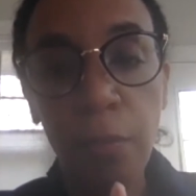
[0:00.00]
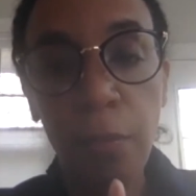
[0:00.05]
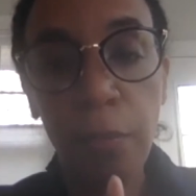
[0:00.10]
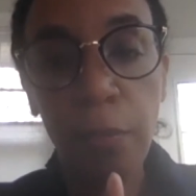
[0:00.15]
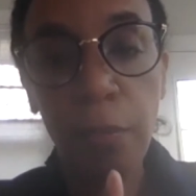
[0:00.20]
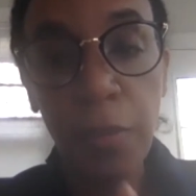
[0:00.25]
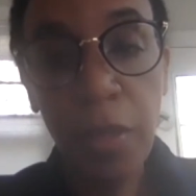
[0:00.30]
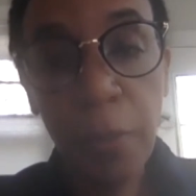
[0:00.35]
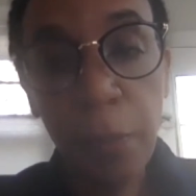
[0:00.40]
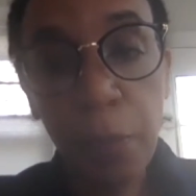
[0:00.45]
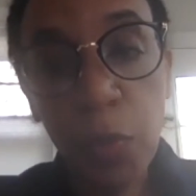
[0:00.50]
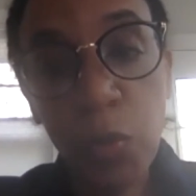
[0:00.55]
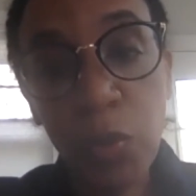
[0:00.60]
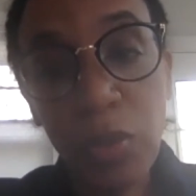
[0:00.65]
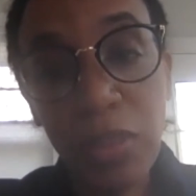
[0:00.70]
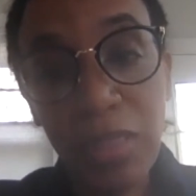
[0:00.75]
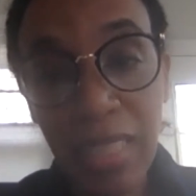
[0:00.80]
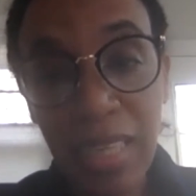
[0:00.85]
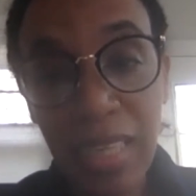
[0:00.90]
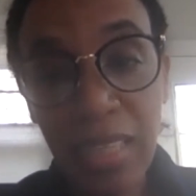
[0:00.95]
people
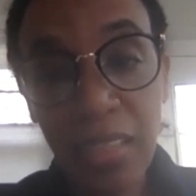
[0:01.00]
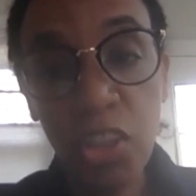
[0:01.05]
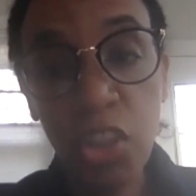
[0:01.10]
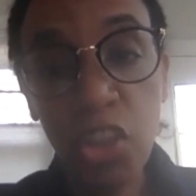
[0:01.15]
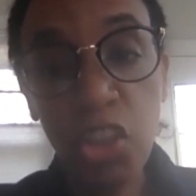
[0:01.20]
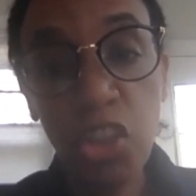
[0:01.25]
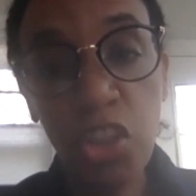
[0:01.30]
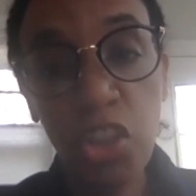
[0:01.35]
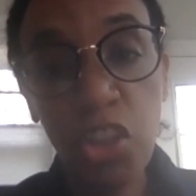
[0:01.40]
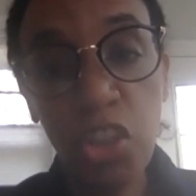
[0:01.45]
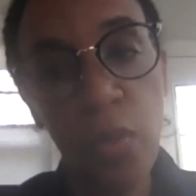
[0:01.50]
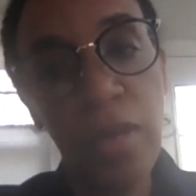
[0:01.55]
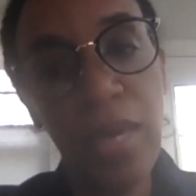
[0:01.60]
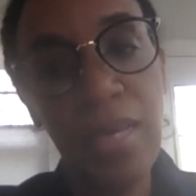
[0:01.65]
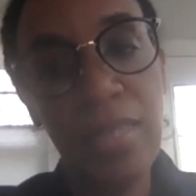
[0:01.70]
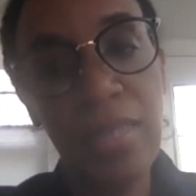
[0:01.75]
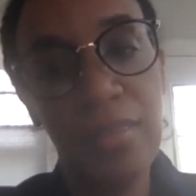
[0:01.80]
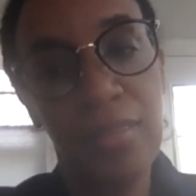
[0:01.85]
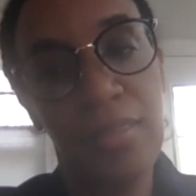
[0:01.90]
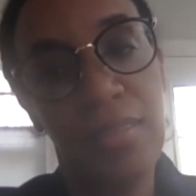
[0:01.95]
did to
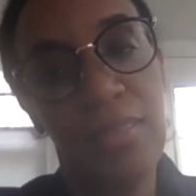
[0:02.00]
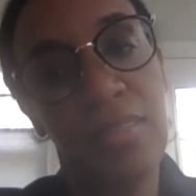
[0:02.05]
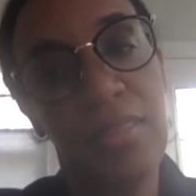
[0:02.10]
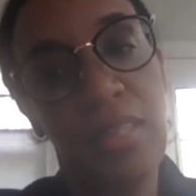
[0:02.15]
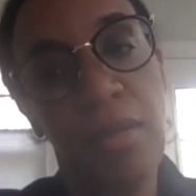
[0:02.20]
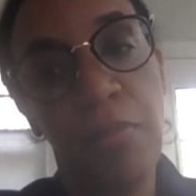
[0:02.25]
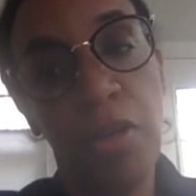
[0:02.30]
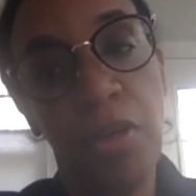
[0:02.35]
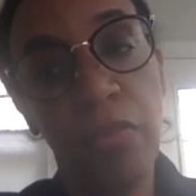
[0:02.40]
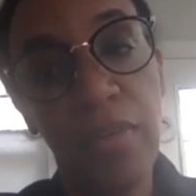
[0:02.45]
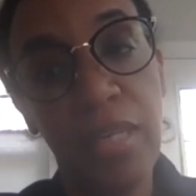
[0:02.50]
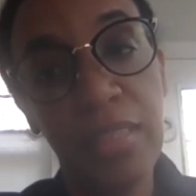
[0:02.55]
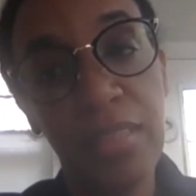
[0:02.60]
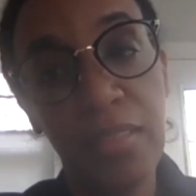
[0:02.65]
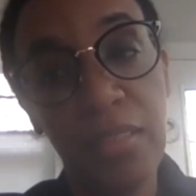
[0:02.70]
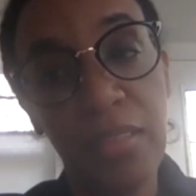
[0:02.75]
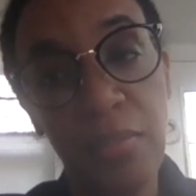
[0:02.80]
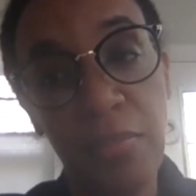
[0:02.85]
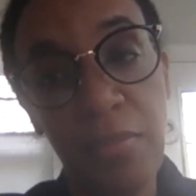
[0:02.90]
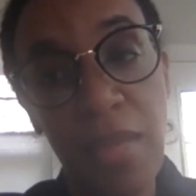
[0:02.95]
showcase the systemic
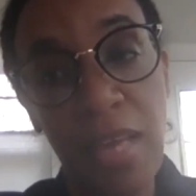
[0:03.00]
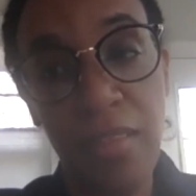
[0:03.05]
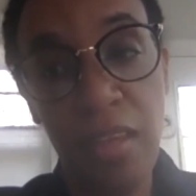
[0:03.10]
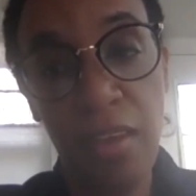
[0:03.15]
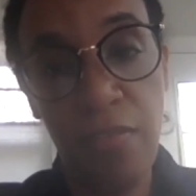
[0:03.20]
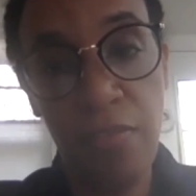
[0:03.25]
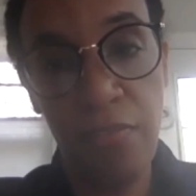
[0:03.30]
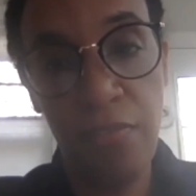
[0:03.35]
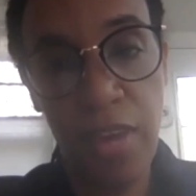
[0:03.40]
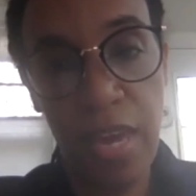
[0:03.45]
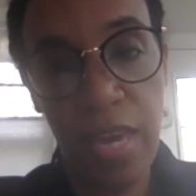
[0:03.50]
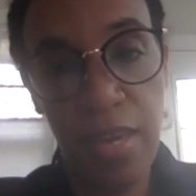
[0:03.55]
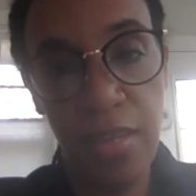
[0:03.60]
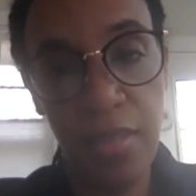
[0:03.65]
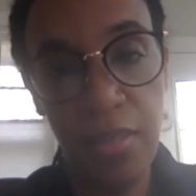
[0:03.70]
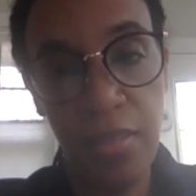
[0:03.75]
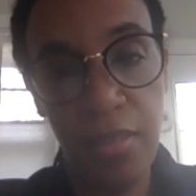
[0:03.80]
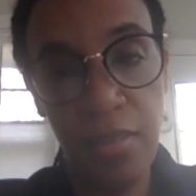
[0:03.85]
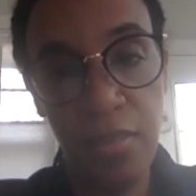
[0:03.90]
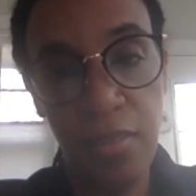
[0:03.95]
racism that they
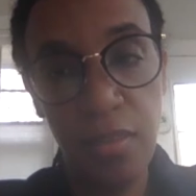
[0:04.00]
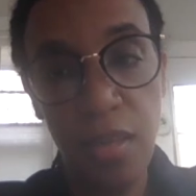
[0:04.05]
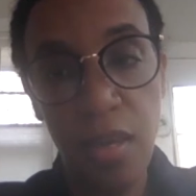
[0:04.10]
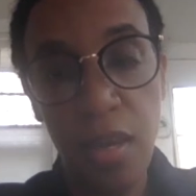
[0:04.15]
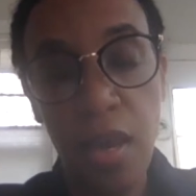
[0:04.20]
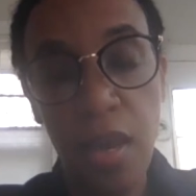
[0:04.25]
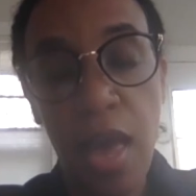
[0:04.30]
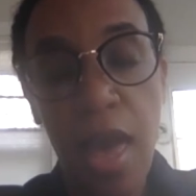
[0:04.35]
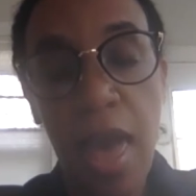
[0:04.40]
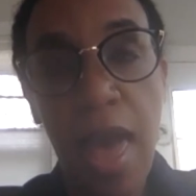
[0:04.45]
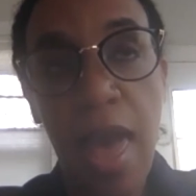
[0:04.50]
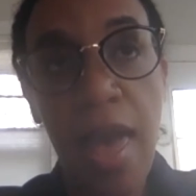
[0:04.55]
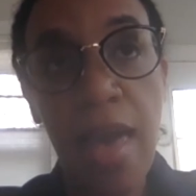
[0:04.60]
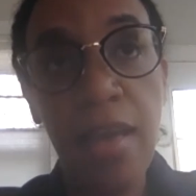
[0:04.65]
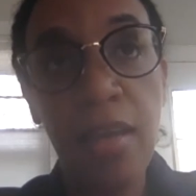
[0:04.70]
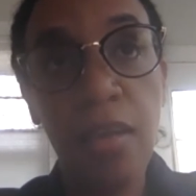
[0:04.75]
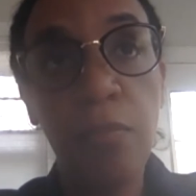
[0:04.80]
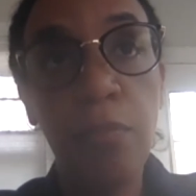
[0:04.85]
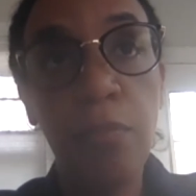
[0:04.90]
faced. And